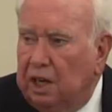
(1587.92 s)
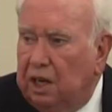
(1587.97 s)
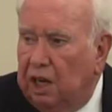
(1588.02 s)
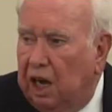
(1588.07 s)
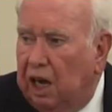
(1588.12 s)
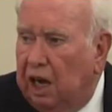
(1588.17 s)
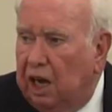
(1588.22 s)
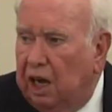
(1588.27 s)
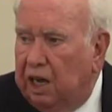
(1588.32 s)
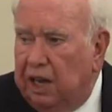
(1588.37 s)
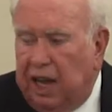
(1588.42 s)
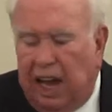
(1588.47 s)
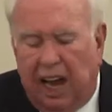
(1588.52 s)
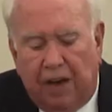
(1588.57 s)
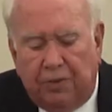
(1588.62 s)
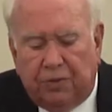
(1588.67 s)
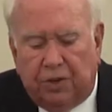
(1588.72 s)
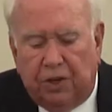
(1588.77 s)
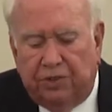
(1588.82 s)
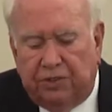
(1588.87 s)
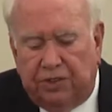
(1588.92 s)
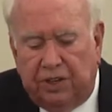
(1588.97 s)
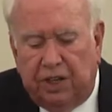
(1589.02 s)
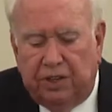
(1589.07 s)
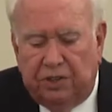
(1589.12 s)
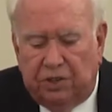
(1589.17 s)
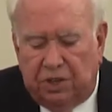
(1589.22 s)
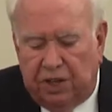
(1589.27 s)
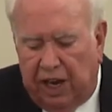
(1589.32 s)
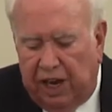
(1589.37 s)
after seeing
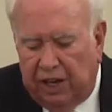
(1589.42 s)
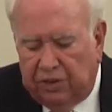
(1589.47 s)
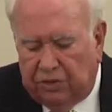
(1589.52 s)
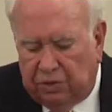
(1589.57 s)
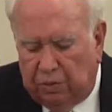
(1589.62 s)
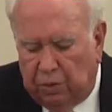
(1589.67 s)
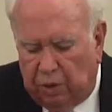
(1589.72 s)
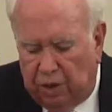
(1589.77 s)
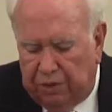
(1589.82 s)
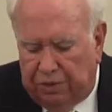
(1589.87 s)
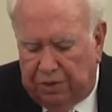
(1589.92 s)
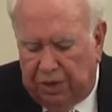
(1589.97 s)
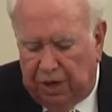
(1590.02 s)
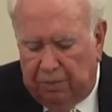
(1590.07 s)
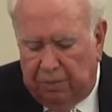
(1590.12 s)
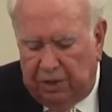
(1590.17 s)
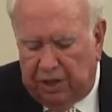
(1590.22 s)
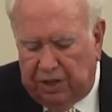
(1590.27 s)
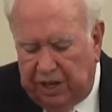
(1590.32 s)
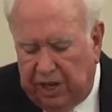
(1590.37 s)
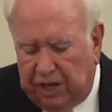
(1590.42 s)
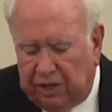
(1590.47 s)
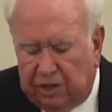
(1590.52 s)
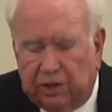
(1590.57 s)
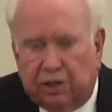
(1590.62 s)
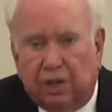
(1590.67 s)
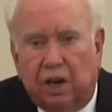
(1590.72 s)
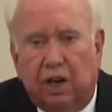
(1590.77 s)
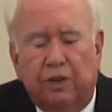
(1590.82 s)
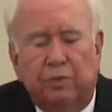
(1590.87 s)
Chatsworth, that a botanical
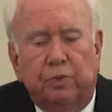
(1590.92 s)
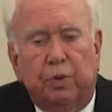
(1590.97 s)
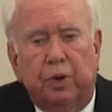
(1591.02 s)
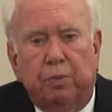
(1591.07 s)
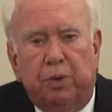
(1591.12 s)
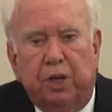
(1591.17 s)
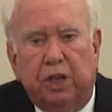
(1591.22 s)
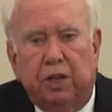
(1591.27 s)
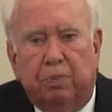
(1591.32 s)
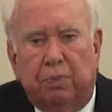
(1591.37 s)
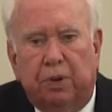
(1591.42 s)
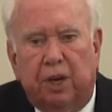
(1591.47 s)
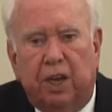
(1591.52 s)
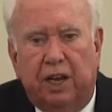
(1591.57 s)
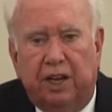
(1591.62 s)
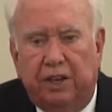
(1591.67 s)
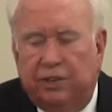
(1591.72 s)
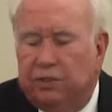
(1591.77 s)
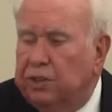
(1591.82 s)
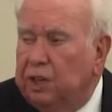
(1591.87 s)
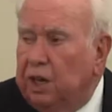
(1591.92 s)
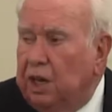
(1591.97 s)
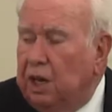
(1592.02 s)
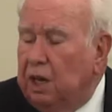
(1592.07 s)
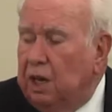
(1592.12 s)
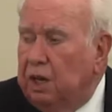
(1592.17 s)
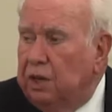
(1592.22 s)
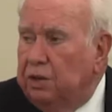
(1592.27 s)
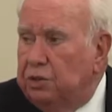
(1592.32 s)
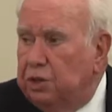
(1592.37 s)
garden would be the place.
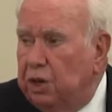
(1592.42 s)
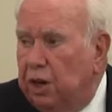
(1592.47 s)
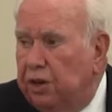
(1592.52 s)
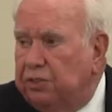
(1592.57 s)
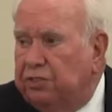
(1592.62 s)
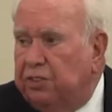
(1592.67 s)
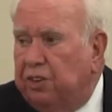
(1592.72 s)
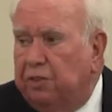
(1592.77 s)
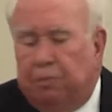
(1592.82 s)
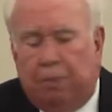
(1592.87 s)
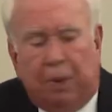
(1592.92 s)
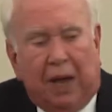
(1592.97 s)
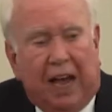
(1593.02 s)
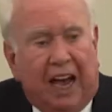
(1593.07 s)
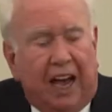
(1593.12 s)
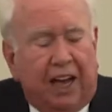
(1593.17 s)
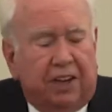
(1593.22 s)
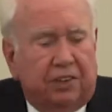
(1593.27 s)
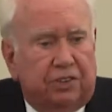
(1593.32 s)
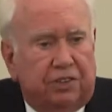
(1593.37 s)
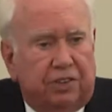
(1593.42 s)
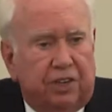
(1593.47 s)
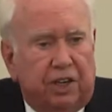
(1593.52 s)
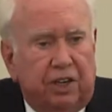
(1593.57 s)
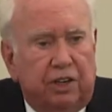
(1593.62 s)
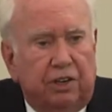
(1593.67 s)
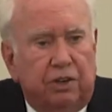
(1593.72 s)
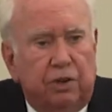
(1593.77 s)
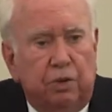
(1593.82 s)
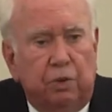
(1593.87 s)
Joseph
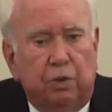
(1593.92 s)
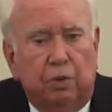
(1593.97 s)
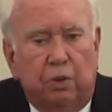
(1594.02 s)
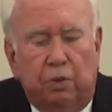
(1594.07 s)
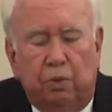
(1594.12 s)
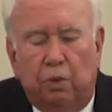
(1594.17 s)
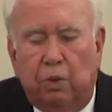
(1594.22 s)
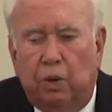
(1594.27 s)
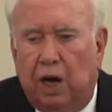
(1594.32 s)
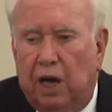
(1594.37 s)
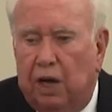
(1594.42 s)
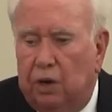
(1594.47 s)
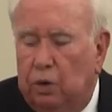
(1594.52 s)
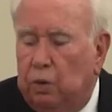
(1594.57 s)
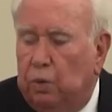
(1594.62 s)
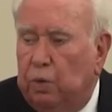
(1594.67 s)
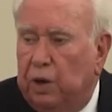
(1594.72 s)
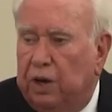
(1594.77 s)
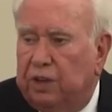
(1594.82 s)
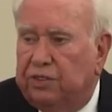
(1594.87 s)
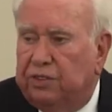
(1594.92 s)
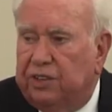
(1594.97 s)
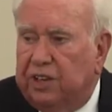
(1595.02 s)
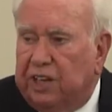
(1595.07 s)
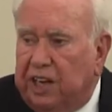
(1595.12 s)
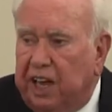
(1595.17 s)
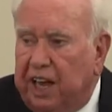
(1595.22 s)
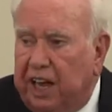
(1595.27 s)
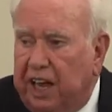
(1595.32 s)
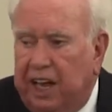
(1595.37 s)
Paxton, who was
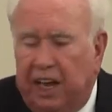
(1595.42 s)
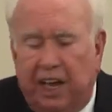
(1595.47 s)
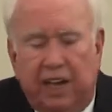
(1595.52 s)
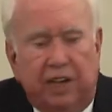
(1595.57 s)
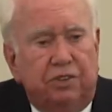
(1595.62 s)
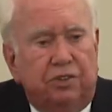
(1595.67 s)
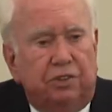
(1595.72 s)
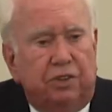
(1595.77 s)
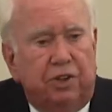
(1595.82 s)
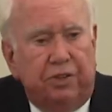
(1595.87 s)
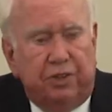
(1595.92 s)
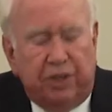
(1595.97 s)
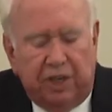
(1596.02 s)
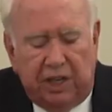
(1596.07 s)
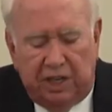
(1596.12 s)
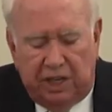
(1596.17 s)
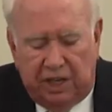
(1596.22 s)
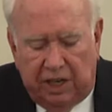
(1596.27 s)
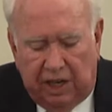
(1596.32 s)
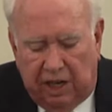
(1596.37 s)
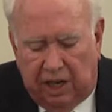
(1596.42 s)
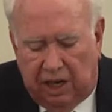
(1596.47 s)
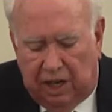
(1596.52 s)
the aide to the